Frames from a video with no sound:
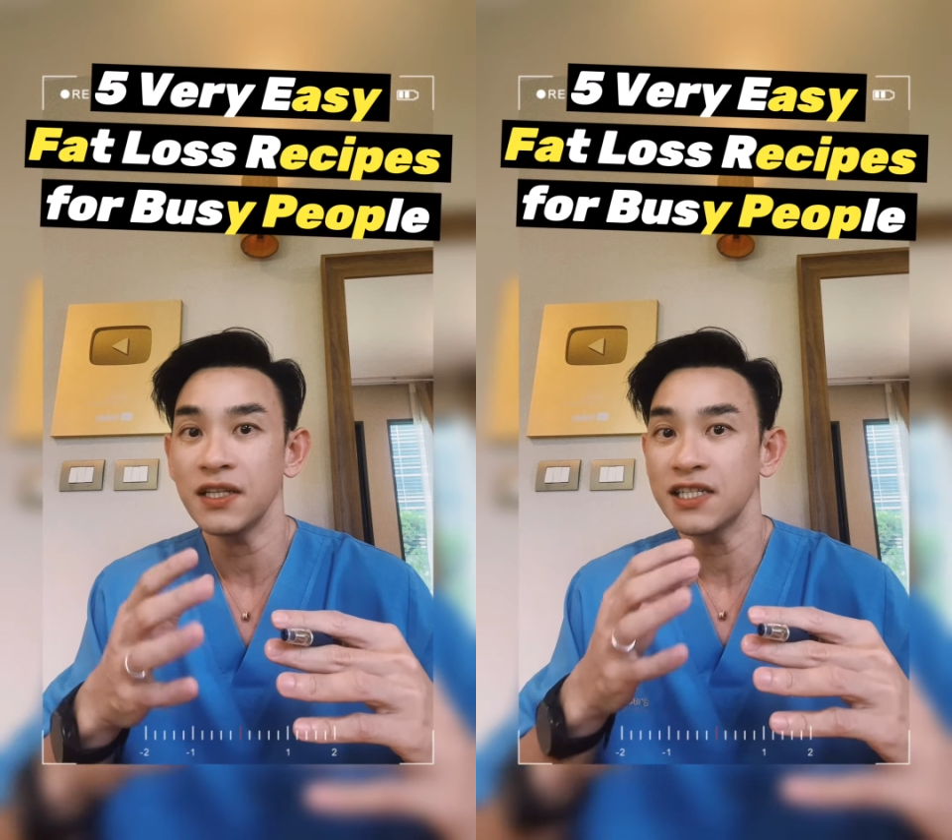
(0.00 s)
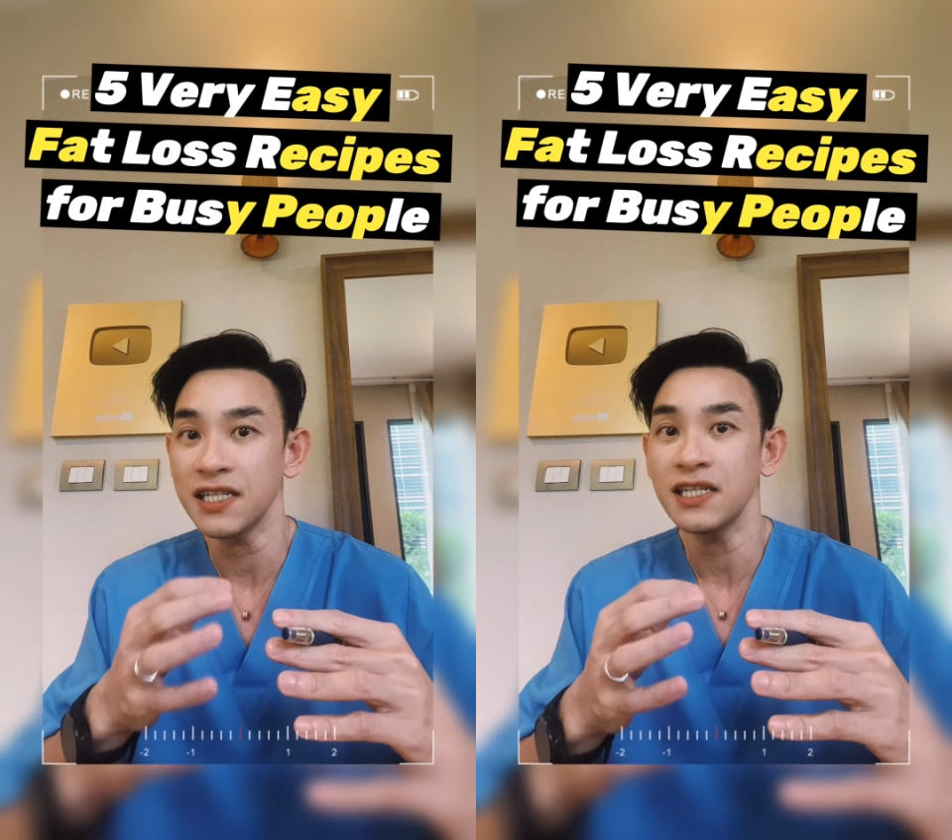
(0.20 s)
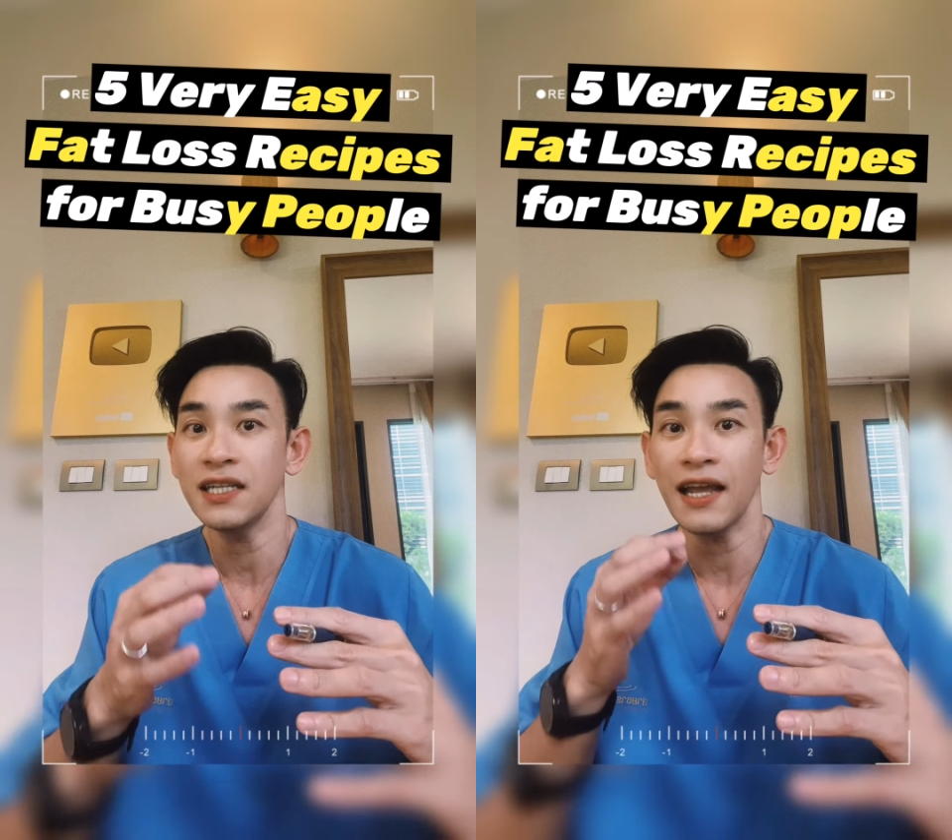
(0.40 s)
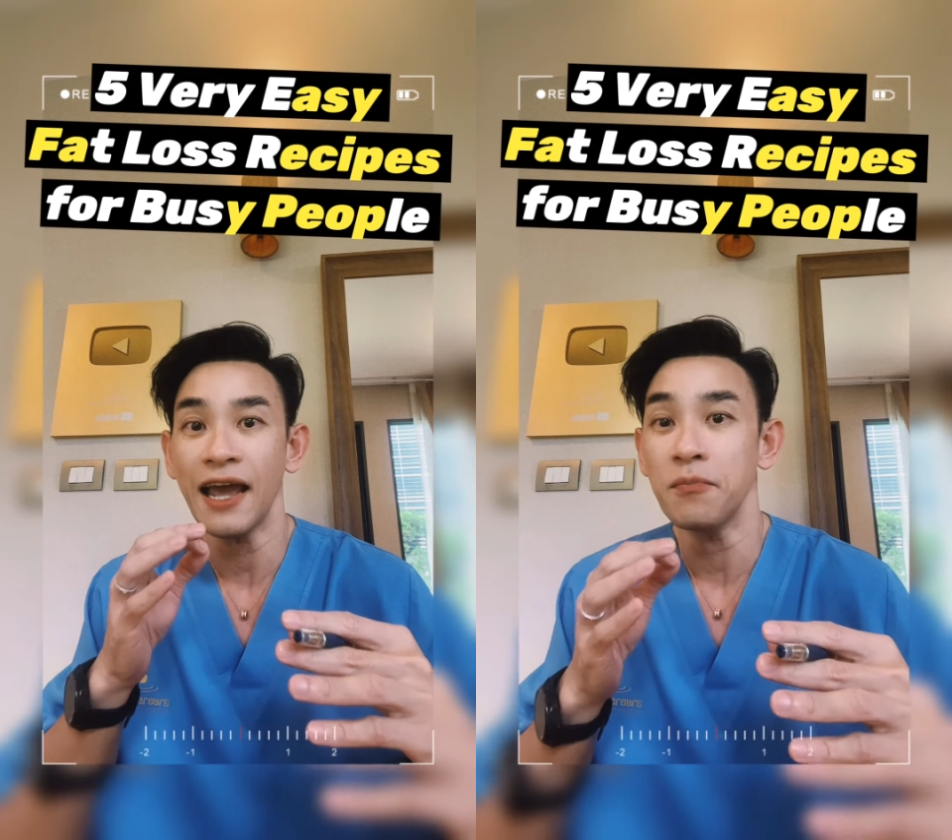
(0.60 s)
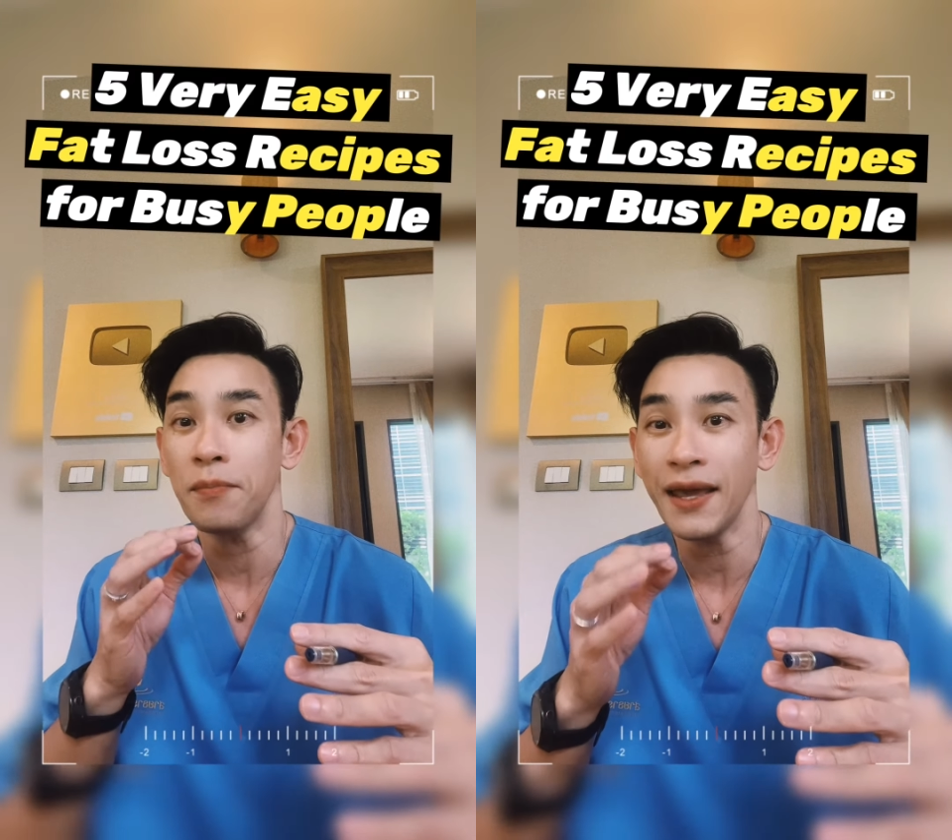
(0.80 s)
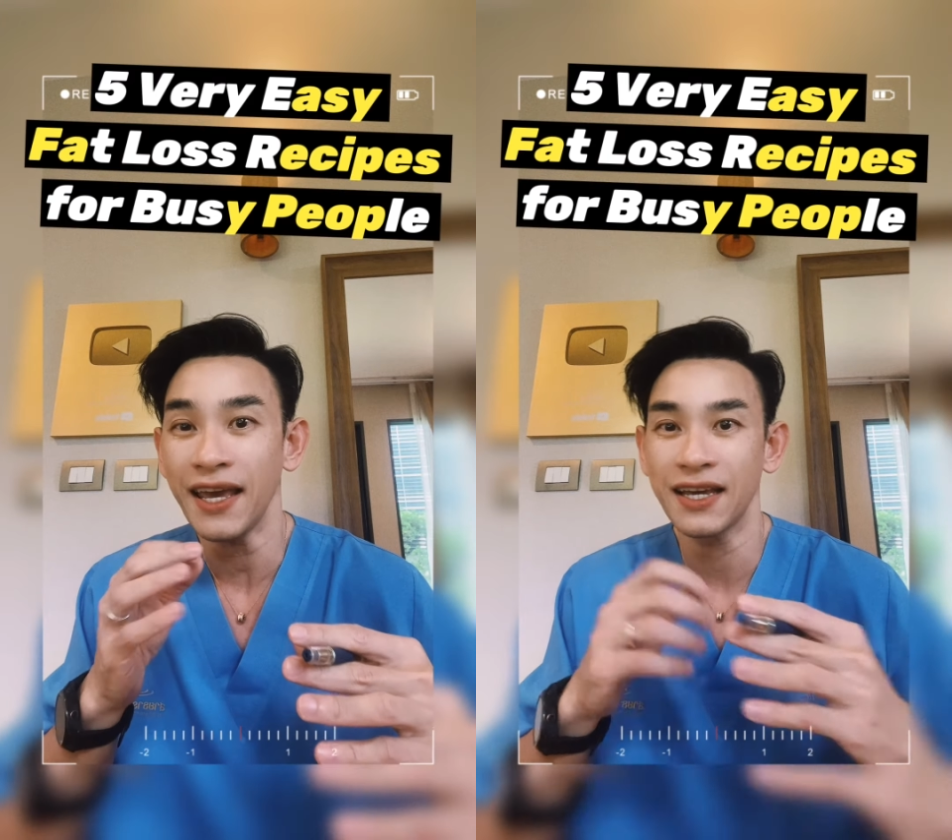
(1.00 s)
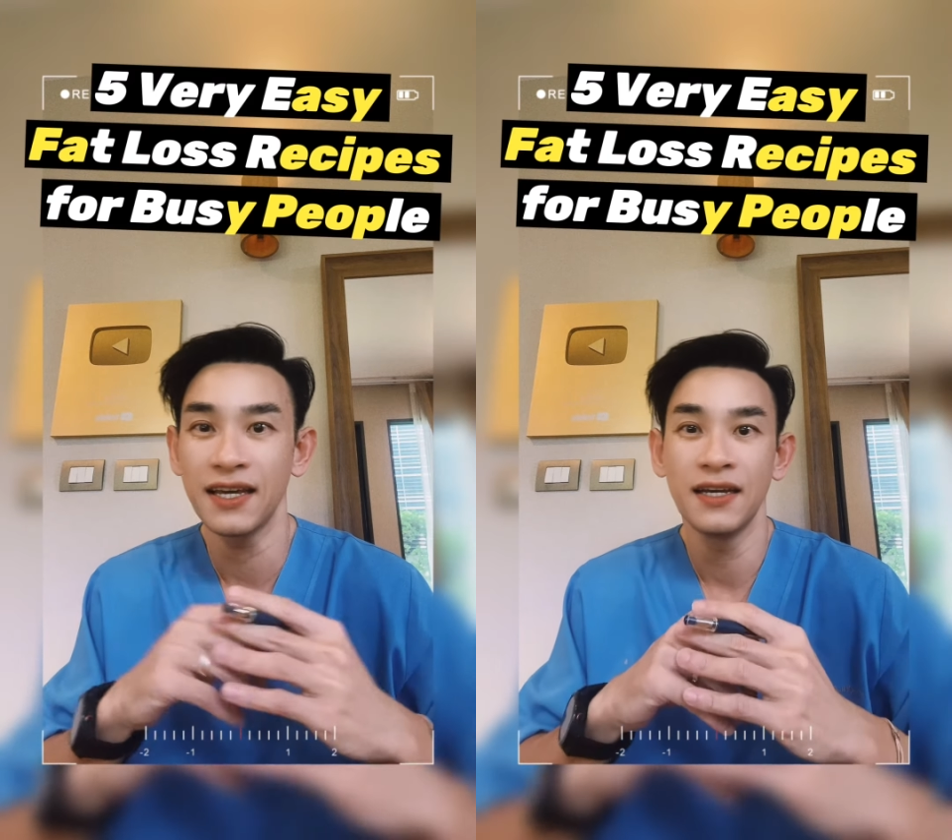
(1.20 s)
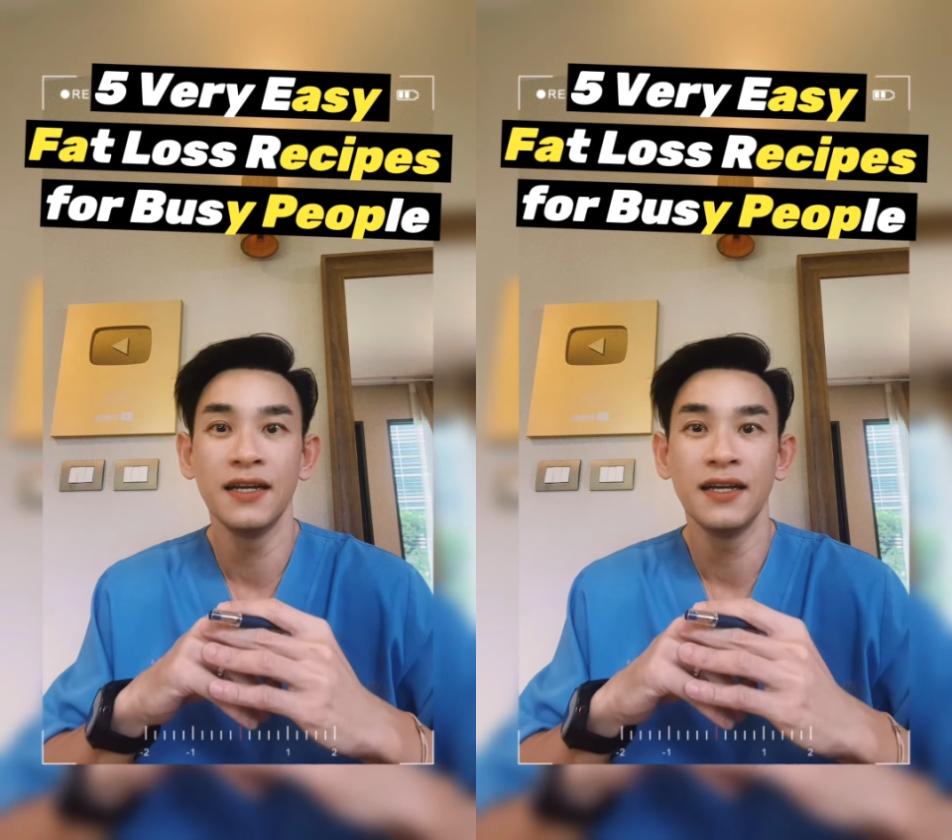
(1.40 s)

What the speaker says: tin and bake.